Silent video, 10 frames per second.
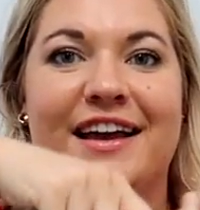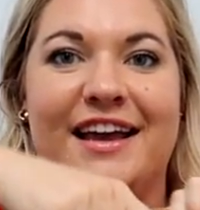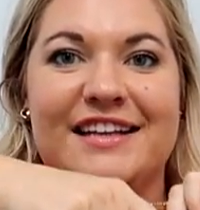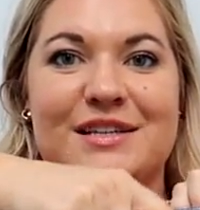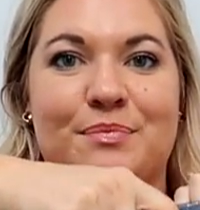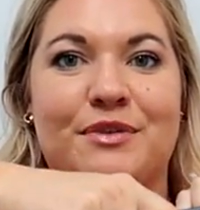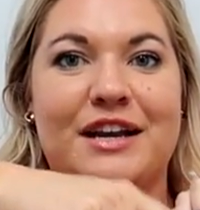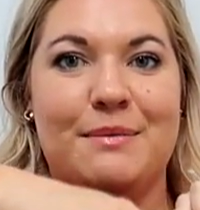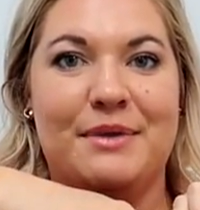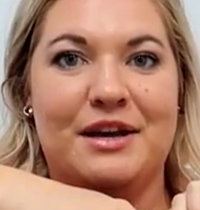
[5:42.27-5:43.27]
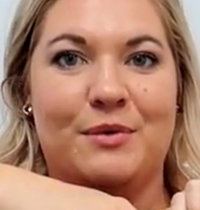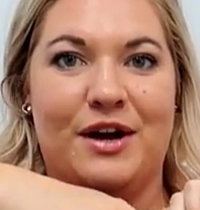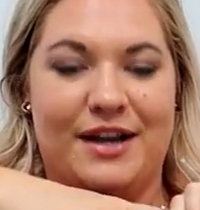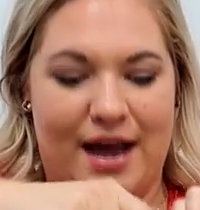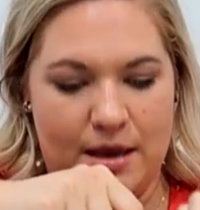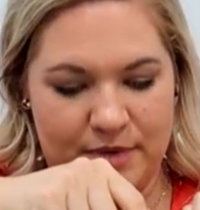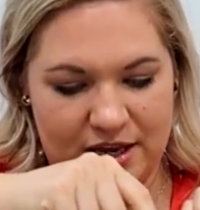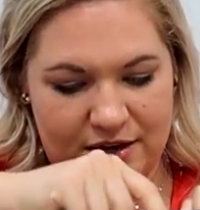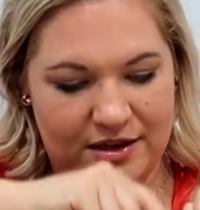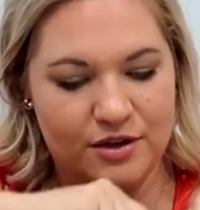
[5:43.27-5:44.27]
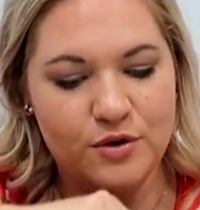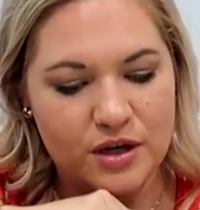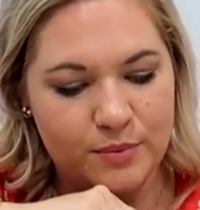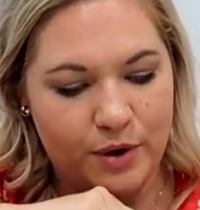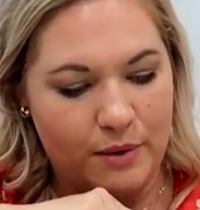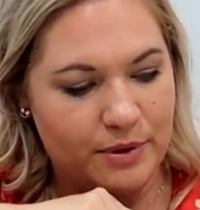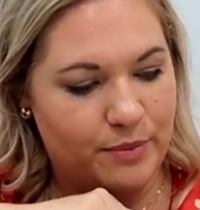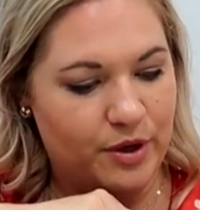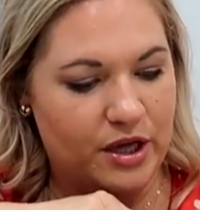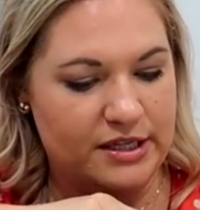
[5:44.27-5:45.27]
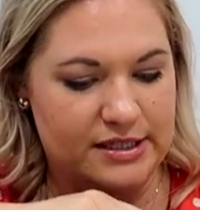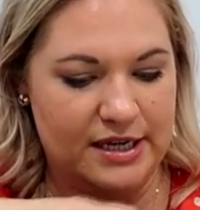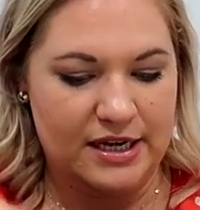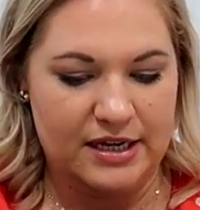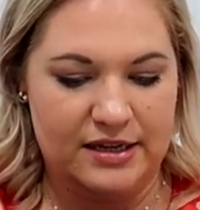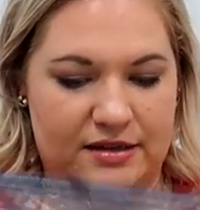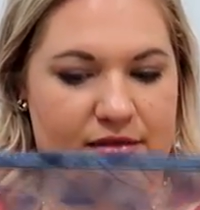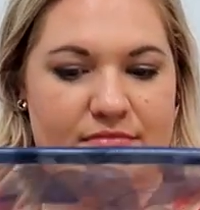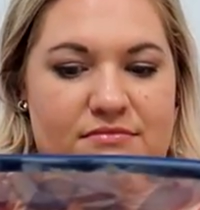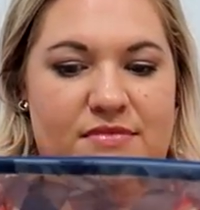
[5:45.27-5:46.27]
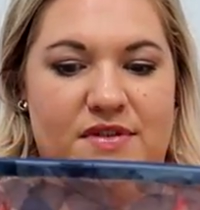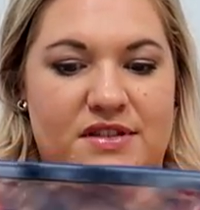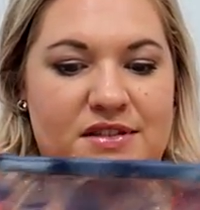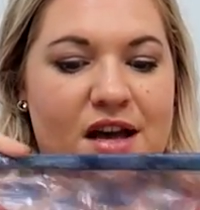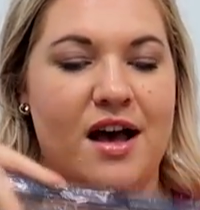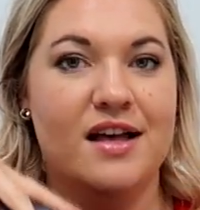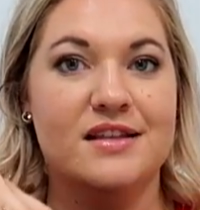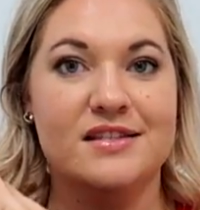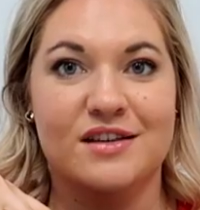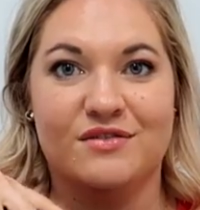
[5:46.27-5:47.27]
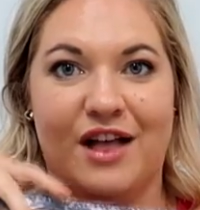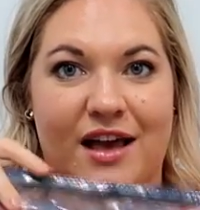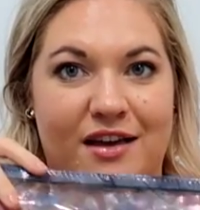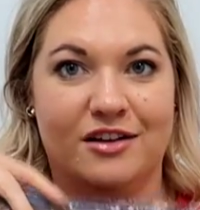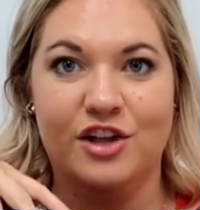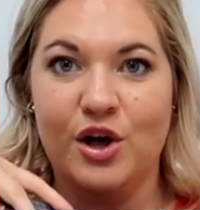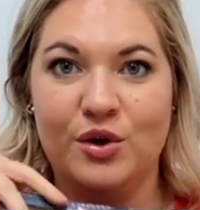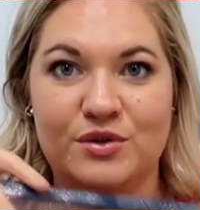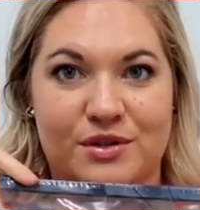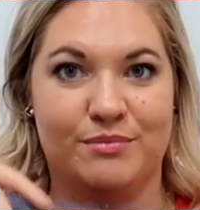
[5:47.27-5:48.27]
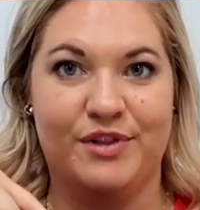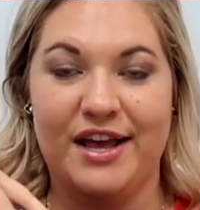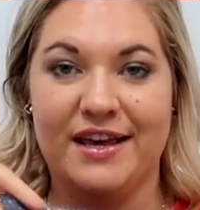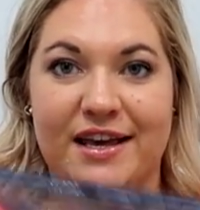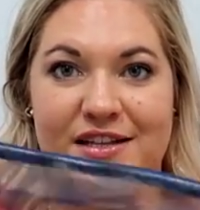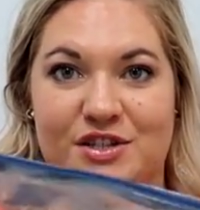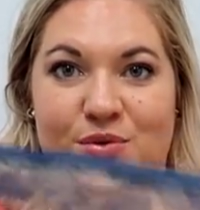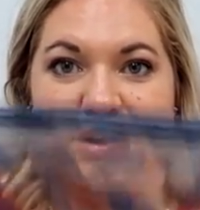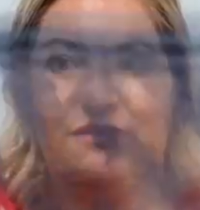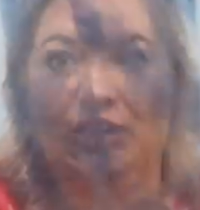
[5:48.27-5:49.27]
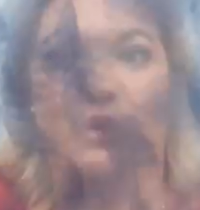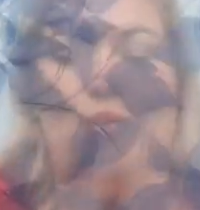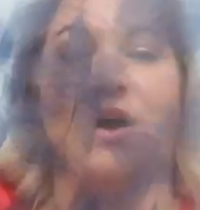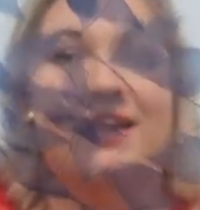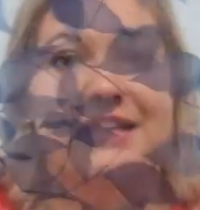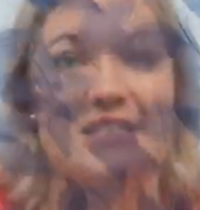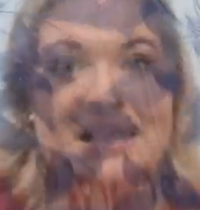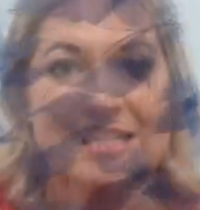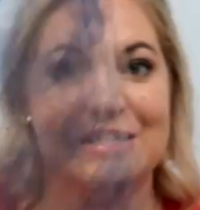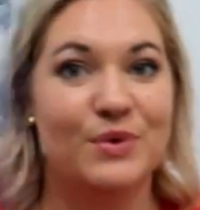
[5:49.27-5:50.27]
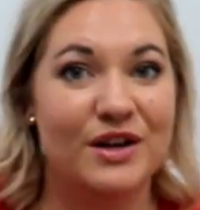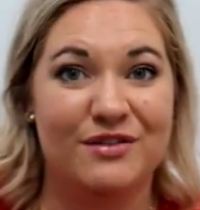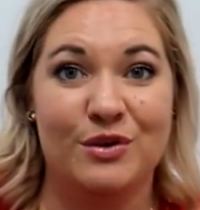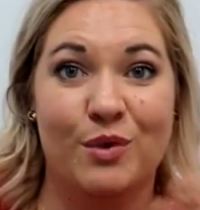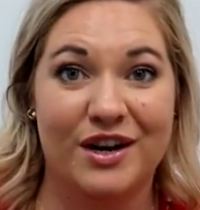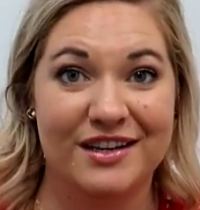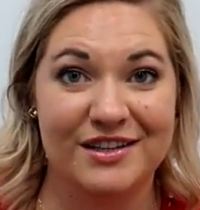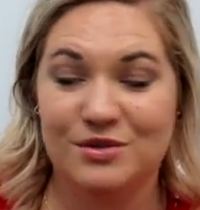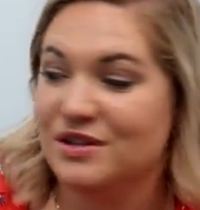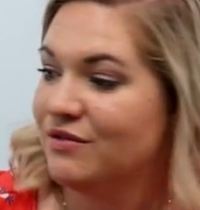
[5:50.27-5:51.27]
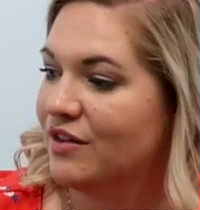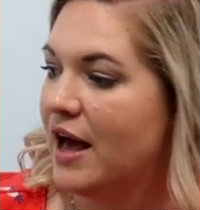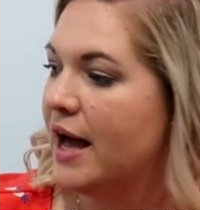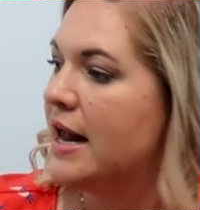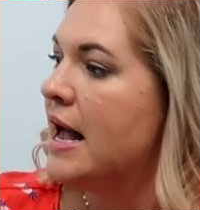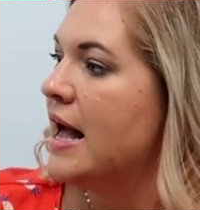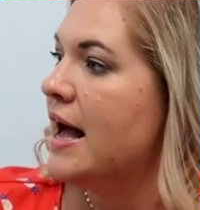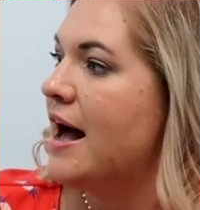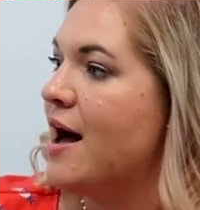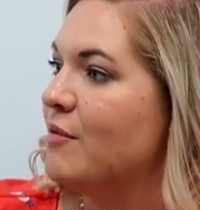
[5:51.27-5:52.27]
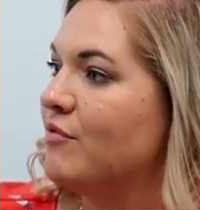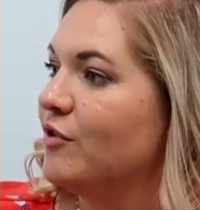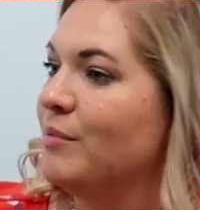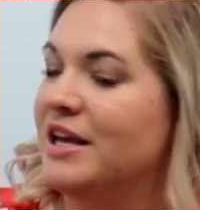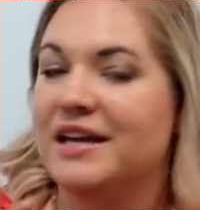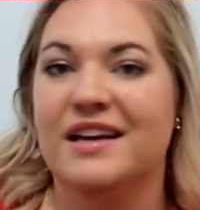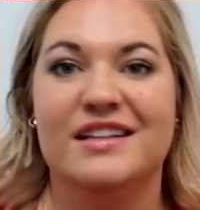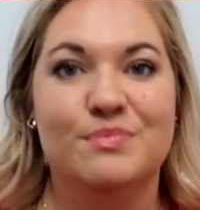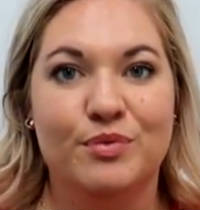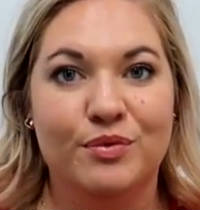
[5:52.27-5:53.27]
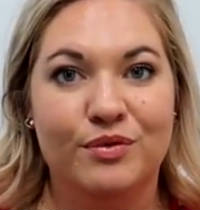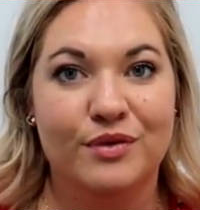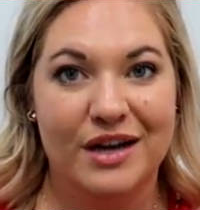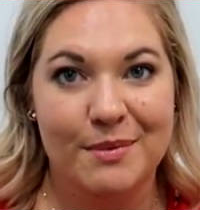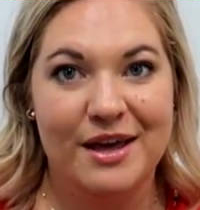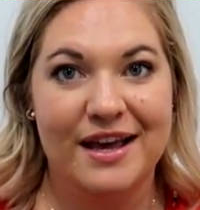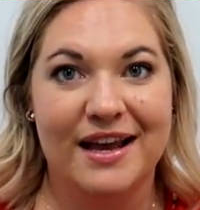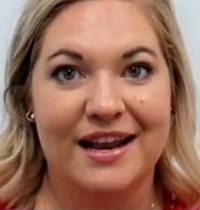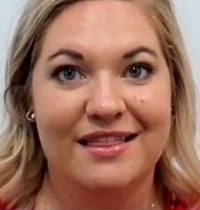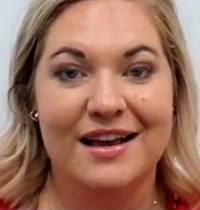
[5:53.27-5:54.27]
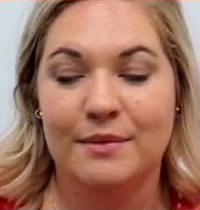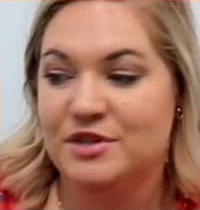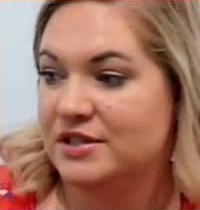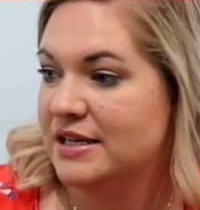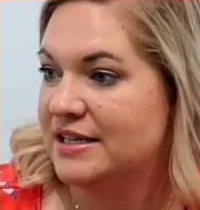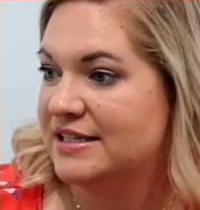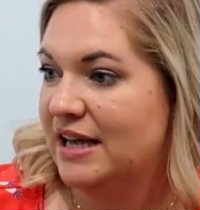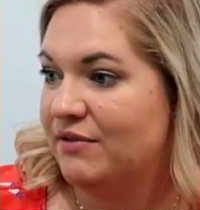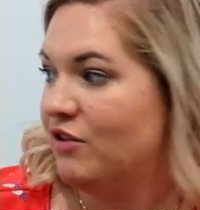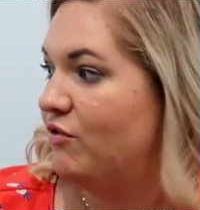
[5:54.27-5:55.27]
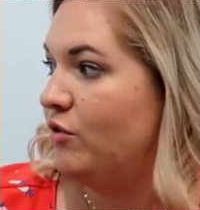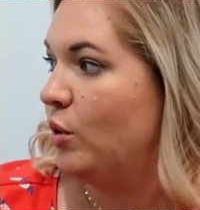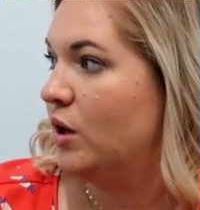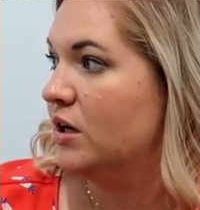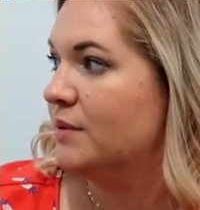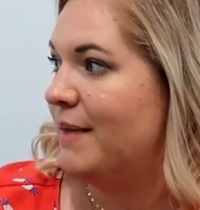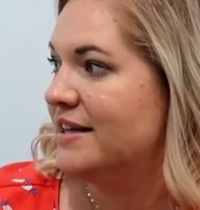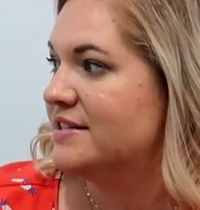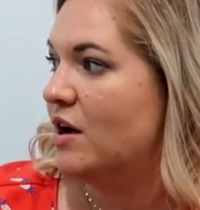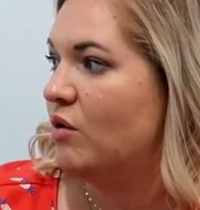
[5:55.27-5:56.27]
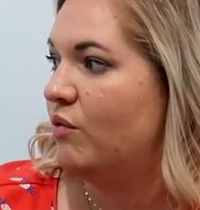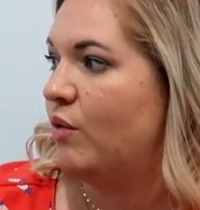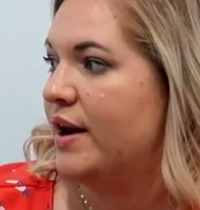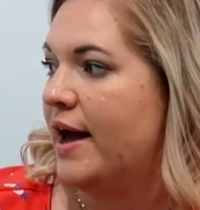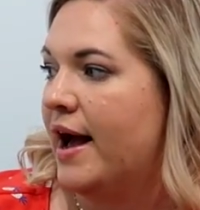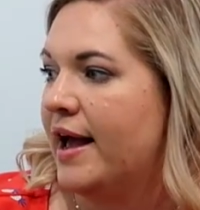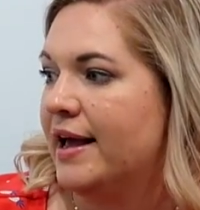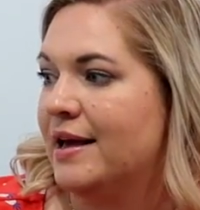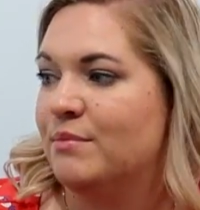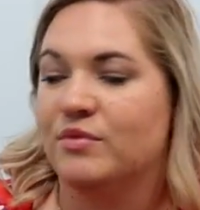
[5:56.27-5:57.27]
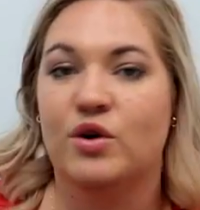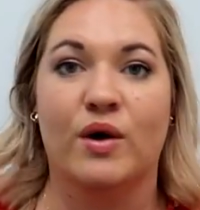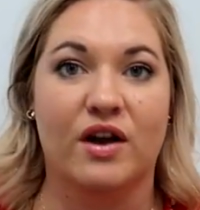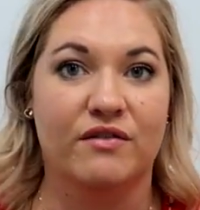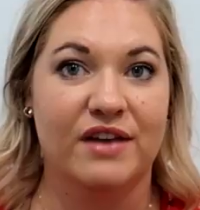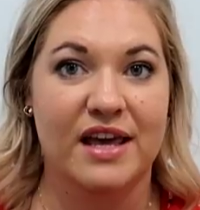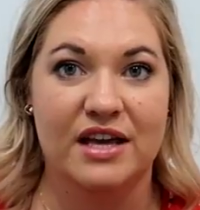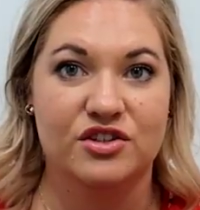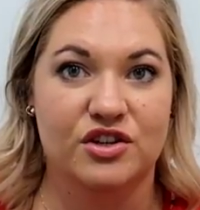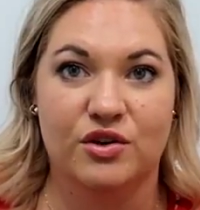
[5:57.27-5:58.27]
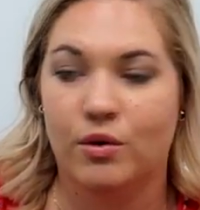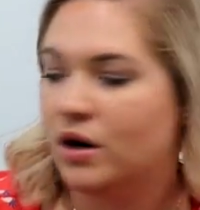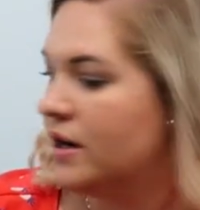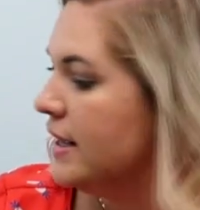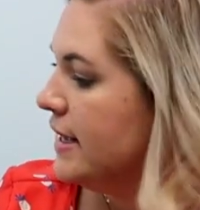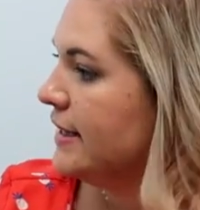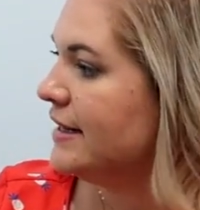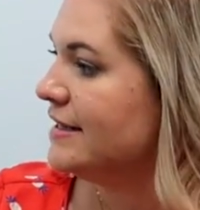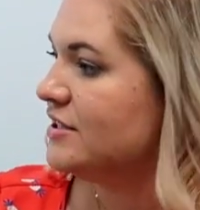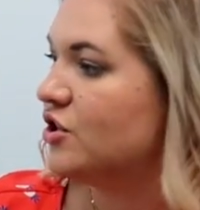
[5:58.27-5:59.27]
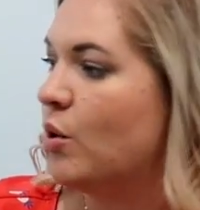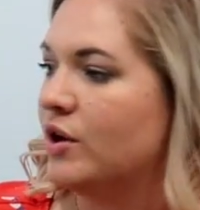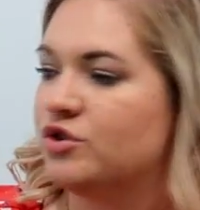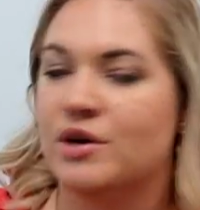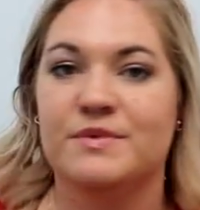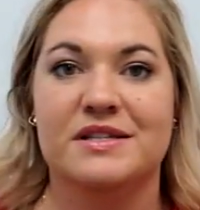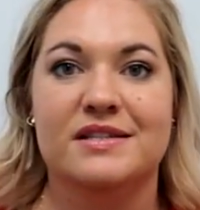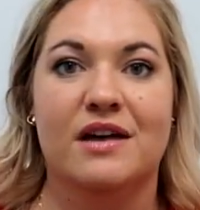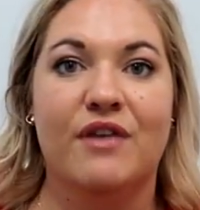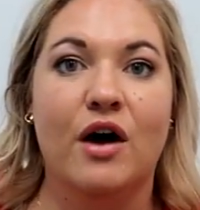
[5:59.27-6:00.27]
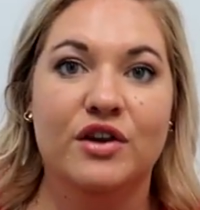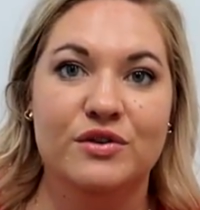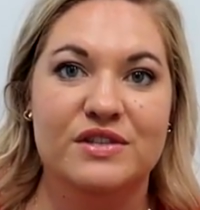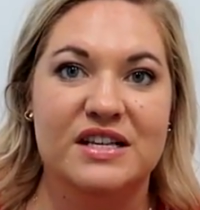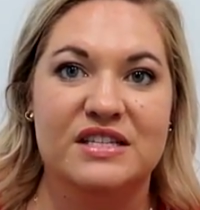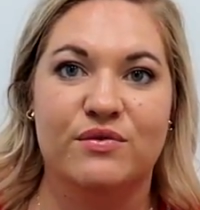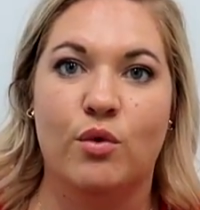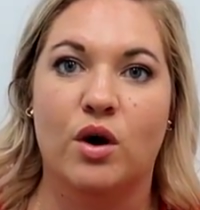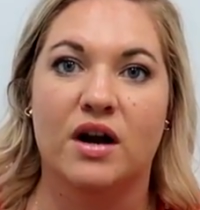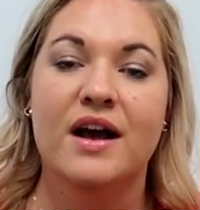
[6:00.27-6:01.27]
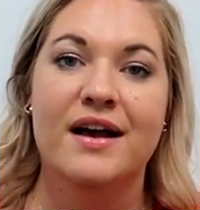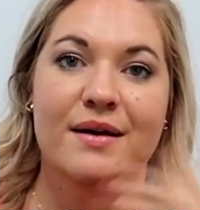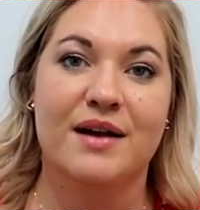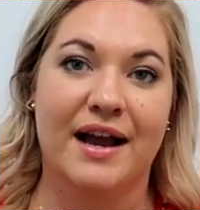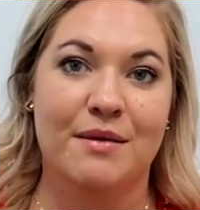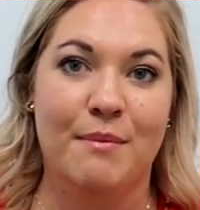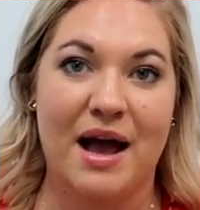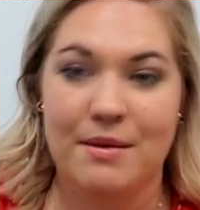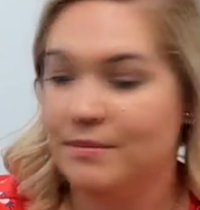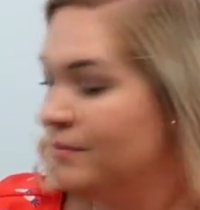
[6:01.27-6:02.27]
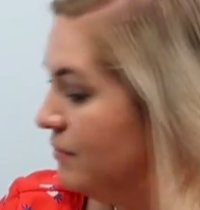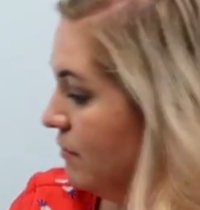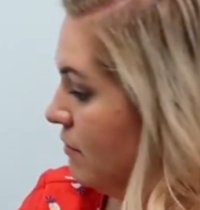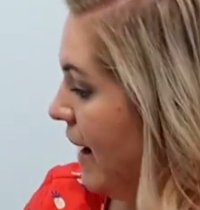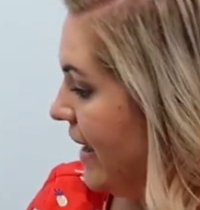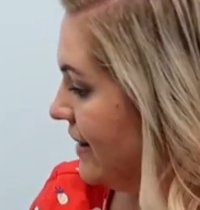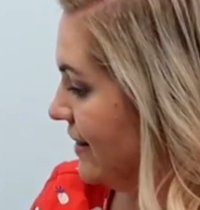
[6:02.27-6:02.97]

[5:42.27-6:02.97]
It's a pretty big one. I mean, you could probably put tons of like clothes or blankets or whatever you want into this one if you wanted to use it for that. Um, for me, it's pretty big, and I think I'm just gonna save it for myself when I am going on vacation or needing to go on trips and stuff. I'll use this for kind of my my